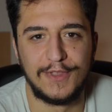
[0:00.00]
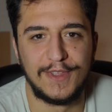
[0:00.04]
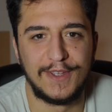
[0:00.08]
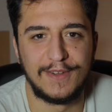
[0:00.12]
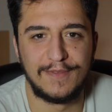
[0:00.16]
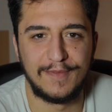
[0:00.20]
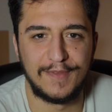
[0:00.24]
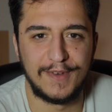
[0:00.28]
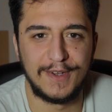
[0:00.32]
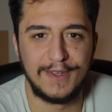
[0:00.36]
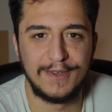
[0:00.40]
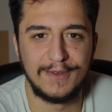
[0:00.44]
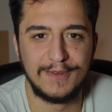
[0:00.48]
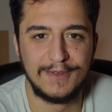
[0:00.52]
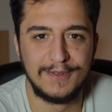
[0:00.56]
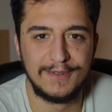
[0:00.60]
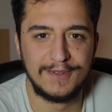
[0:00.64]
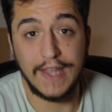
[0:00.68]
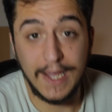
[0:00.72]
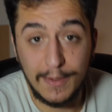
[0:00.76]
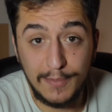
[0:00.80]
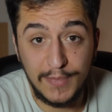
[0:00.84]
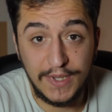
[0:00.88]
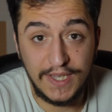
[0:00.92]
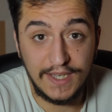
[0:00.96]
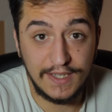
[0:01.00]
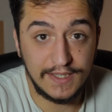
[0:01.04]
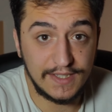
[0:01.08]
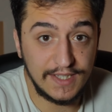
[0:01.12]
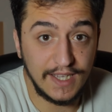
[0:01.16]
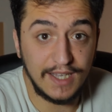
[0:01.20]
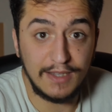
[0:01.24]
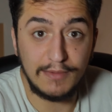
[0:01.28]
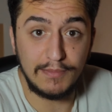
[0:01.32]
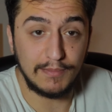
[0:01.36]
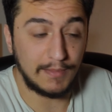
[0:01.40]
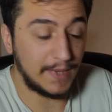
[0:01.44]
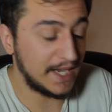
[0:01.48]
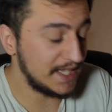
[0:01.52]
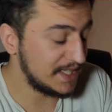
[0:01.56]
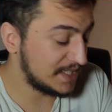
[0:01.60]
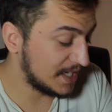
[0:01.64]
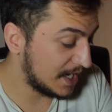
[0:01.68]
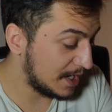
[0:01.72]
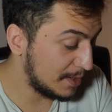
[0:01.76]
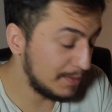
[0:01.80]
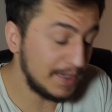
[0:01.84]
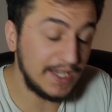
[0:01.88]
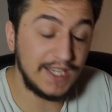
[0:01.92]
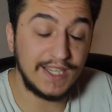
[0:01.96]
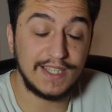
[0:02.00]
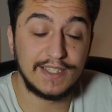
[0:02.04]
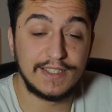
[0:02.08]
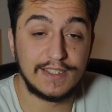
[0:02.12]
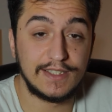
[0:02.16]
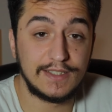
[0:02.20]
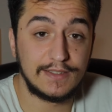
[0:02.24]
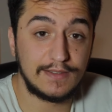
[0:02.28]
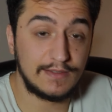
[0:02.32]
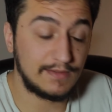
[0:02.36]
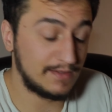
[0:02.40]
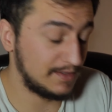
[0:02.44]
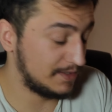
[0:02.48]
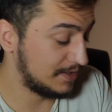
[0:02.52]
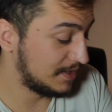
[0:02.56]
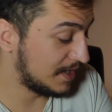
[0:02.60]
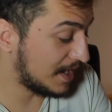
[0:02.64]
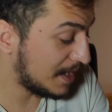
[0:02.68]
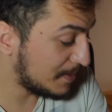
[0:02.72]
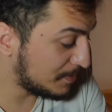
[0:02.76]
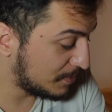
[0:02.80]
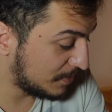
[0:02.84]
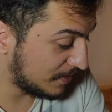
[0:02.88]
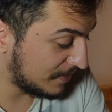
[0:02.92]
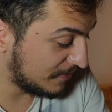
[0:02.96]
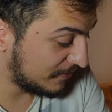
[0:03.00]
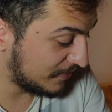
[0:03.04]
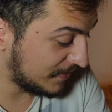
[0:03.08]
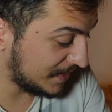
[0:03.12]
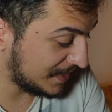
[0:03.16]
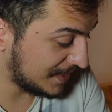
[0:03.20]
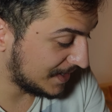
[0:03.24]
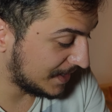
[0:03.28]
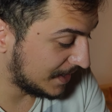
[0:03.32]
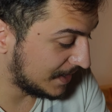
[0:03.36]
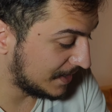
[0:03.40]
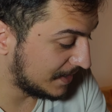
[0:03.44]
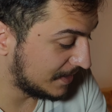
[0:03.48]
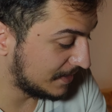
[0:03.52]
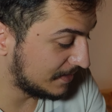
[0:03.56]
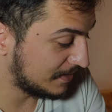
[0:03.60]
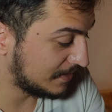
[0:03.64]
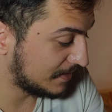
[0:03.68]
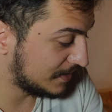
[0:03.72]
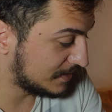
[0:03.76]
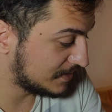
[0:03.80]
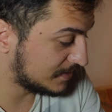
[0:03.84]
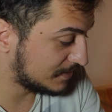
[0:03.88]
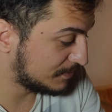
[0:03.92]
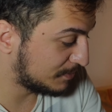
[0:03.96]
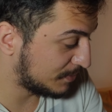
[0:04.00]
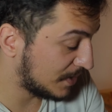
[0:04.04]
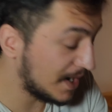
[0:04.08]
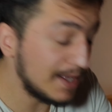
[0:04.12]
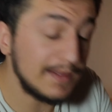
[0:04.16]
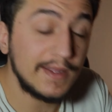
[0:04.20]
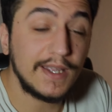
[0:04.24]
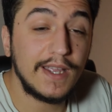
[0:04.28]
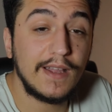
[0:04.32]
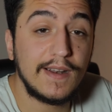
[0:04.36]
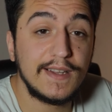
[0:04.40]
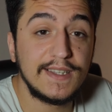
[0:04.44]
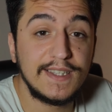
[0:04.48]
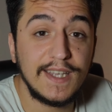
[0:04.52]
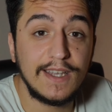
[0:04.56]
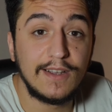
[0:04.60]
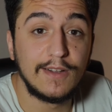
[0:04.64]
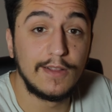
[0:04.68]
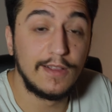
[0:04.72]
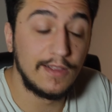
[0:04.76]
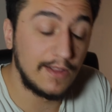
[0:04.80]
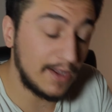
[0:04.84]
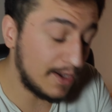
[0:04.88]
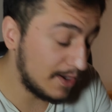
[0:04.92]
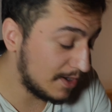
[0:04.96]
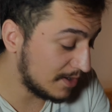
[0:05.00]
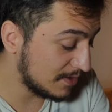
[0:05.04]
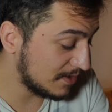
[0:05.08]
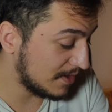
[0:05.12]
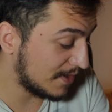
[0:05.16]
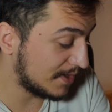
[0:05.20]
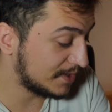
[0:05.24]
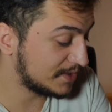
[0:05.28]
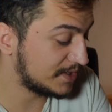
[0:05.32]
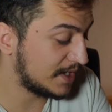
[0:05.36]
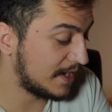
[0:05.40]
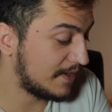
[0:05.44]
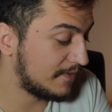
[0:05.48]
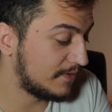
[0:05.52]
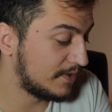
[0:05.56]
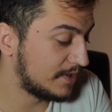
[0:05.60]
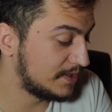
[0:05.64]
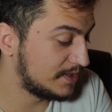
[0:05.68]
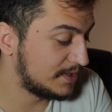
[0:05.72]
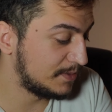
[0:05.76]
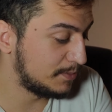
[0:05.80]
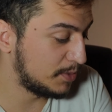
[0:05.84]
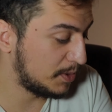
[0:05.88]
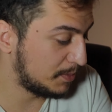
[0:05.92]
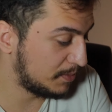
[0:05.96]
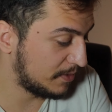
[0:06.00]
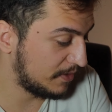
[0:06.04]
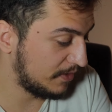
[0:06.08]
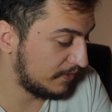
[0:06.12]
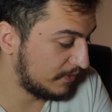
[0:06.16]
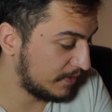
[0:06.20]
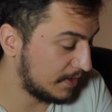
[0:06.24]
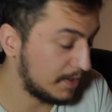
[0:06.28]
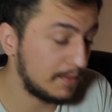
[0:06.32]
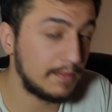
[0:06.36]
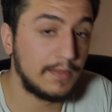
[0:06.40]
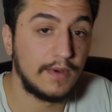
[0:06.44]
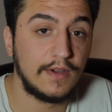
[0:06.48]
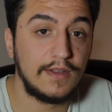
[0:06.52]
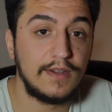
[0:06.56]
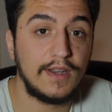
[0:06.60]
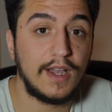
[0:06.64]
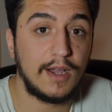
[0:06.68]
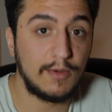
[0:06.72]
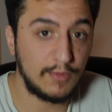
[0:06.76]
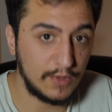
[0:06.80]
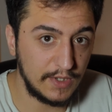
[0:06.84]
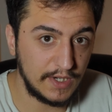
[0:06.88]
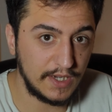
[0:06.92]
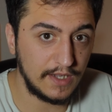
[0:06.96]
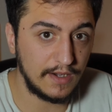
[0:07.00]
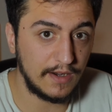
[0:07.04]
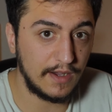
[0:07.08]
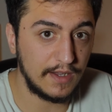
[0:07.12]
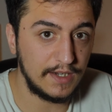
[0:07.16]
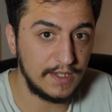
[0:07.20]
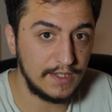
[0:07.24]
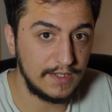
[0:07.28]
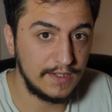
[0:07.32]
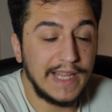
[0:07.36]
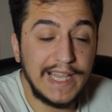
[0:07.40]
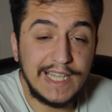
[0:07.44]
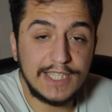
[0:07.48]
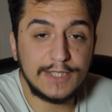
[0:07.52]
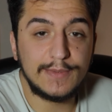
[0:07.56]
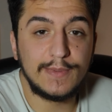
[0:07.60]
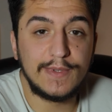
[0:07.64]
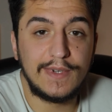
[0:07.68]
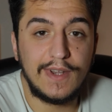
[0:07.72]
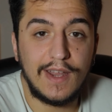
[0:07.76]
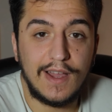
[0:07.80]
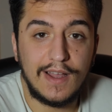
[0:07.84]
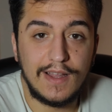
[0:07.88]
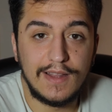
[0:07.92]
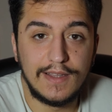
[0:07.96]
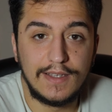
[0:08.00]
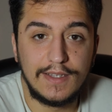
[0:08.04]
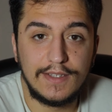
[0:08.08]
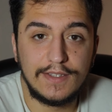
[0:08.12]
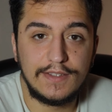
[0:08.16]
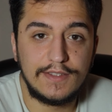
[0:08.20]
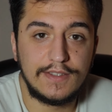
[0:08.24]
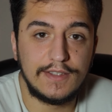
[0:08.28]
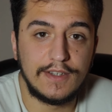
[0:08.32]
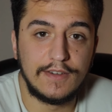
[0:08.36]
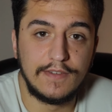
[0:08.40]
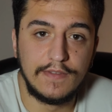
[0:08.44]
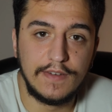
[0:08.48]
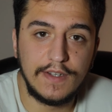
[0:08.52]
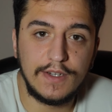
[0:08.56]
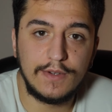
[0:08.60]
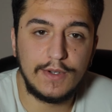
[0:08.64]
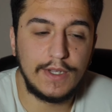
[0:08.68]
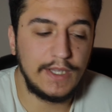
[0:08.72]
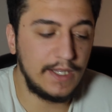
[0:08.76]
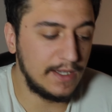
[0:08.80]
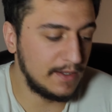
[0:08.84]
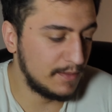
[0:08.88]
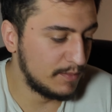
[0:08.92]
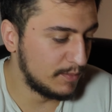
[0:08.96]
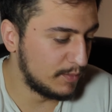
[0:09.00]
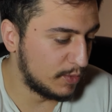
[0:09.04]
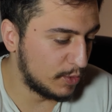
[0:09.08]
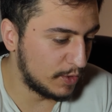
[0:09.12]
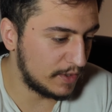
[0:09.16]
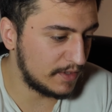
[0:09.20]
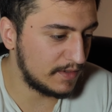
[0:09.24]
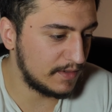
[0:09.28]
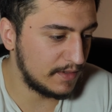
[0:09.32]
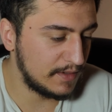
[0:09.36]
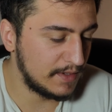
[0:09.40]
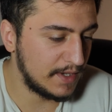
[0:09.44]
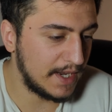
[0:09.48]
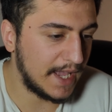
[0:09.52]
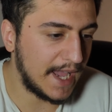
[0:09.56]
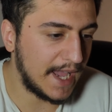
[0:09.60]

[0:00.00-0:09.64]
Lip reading: thing for you. That being said, my timing is not perfect, and it's probably going to take a long time for it to be perfect, but I'm working on it. Last but not least, a very important